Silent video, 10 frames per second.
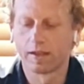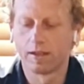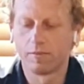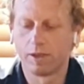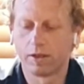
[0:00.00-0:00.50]

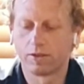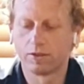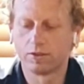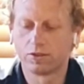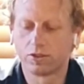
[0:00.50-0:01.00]
be able to
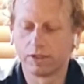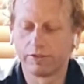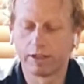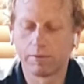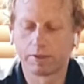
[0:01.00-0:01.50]
suit
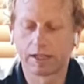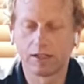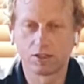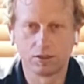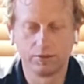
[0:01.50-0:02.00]
every
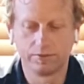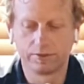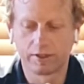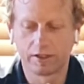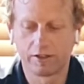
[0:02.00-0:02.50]
application.
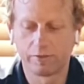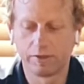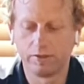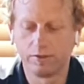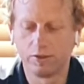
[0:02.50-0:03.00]
And I've
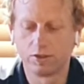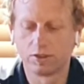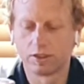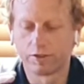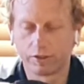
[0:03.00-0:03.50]
been using
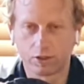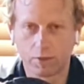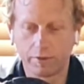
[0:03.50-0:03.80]
different copy